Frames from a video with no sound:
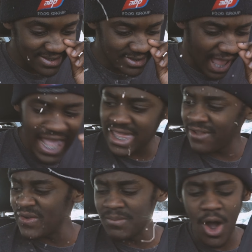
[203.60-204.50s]
You know I, mean, I
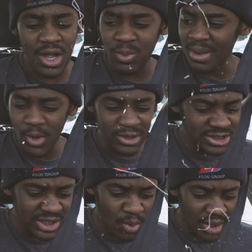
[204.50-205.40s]
give him. What more
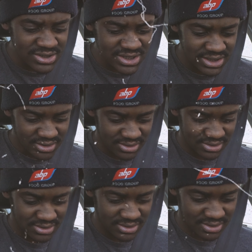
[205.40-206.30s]
does he want? He
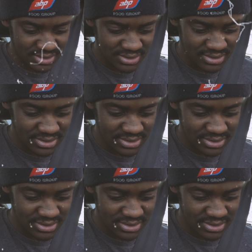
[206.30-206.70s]
wants kisses on